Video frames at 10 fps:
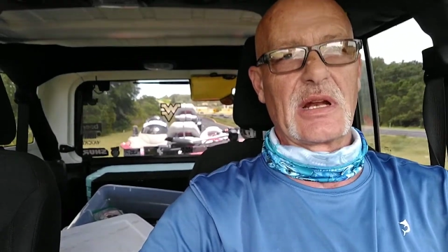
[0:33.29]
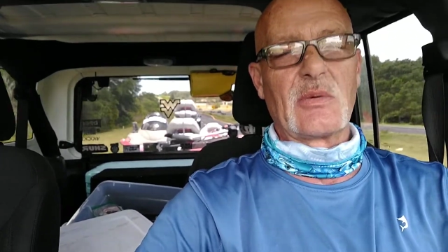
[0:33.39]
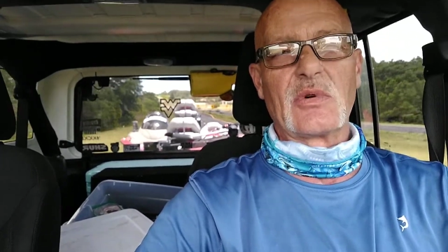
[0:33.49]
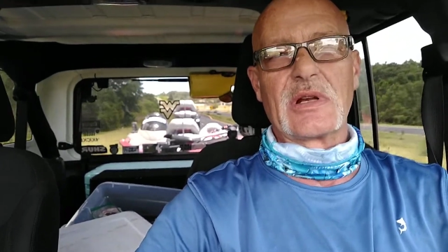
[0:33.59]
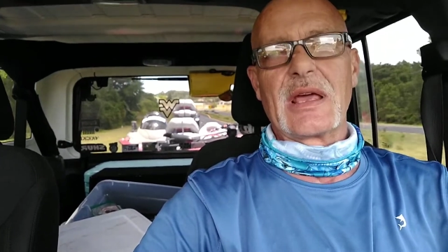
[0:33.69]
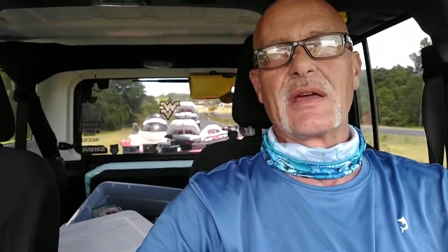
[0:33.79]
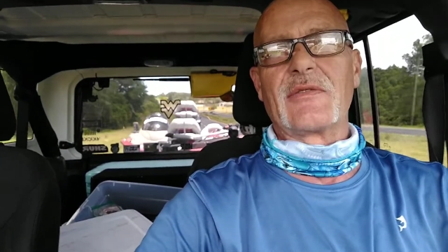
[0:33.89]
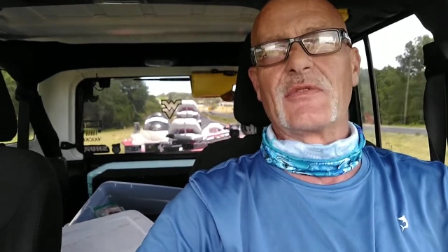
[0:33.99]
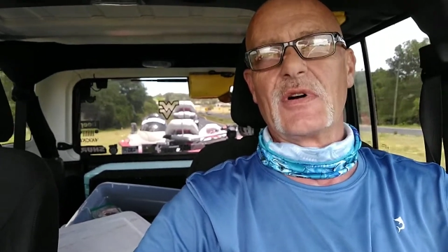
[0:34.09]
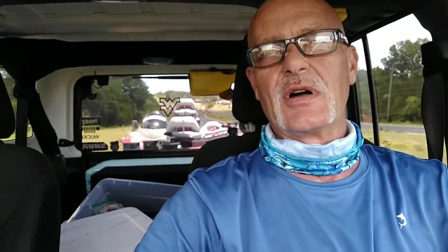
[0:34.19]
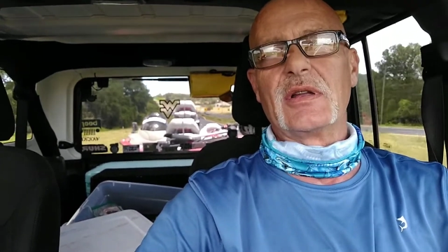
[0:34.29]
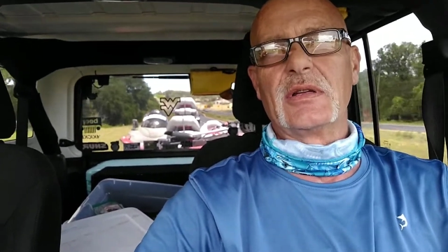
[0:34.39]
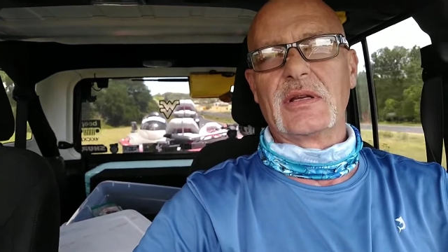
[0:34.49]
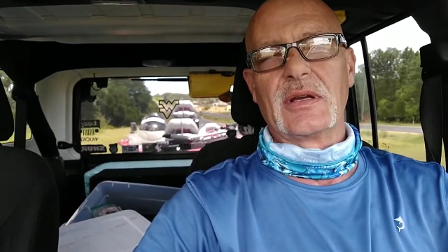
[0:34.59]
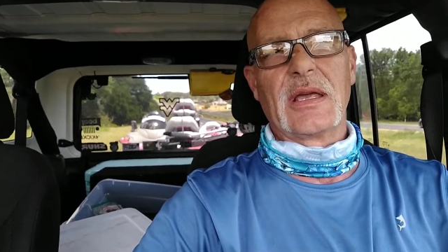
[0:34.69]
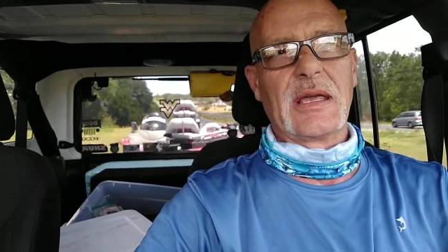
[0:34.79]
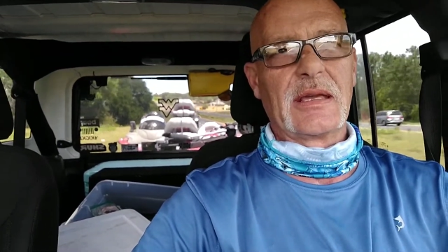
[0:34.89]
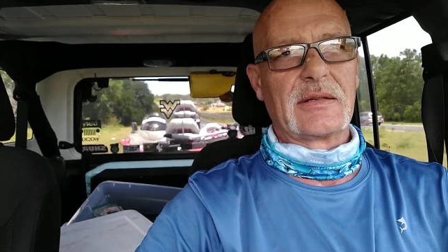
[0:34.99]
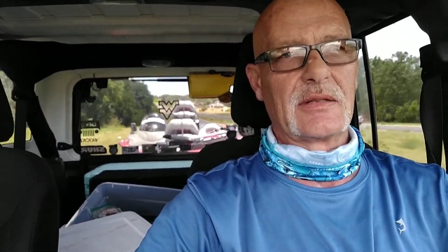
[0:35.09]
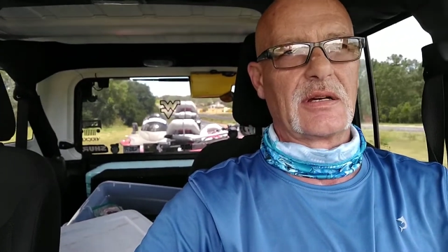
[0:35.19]
I wanted to have fun,
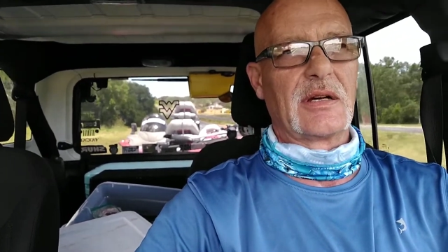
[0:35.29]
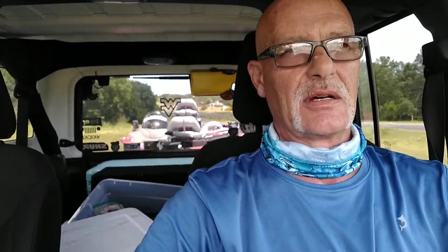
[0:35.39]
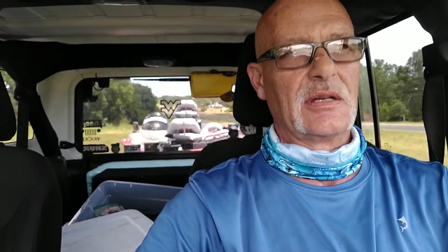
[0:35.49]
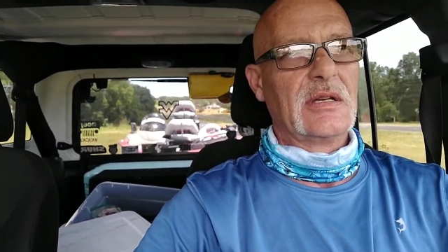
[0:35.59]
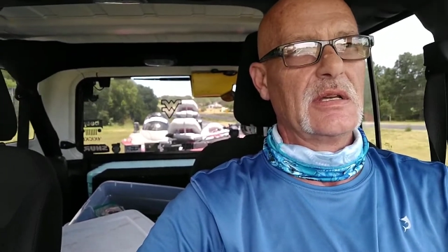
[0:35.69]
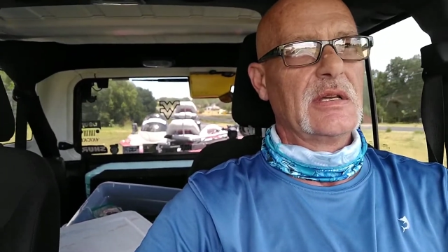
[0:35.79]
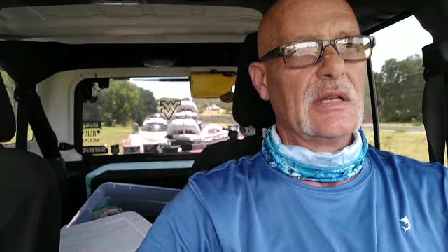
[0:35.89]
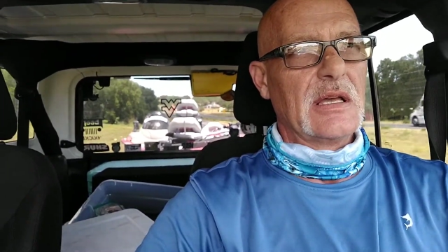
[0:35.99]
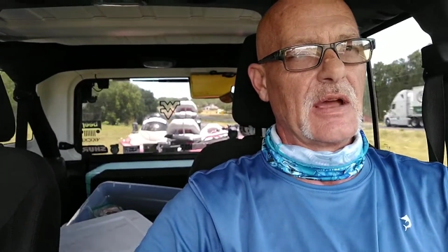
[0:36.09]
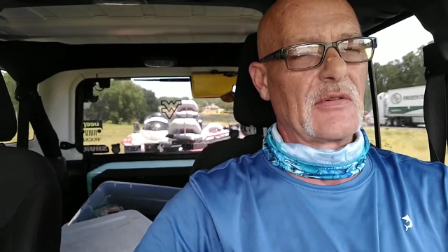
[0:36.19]
and uh,